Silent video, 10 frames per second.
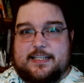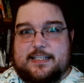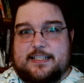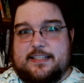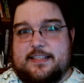
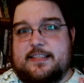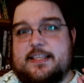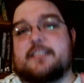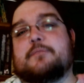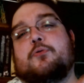This
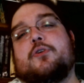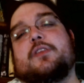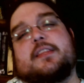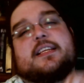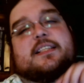put
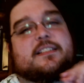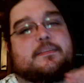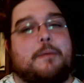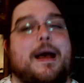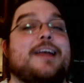the
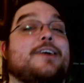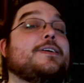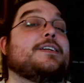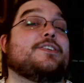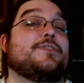spider
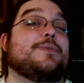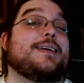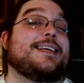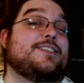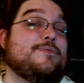into
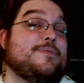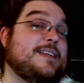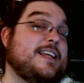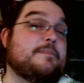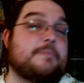a
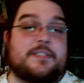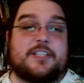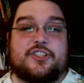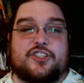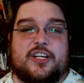unique
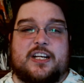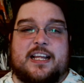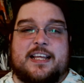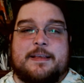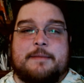position
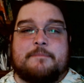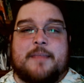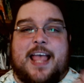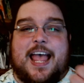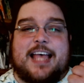
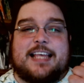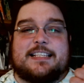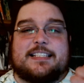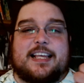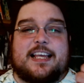as
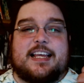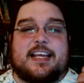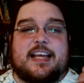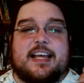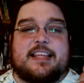
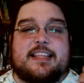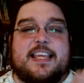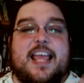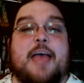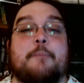the
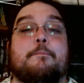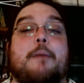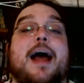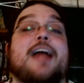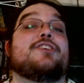
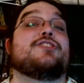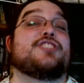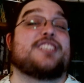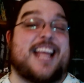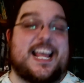Empire's
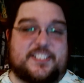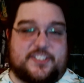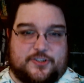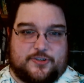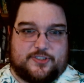
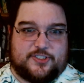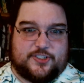testers,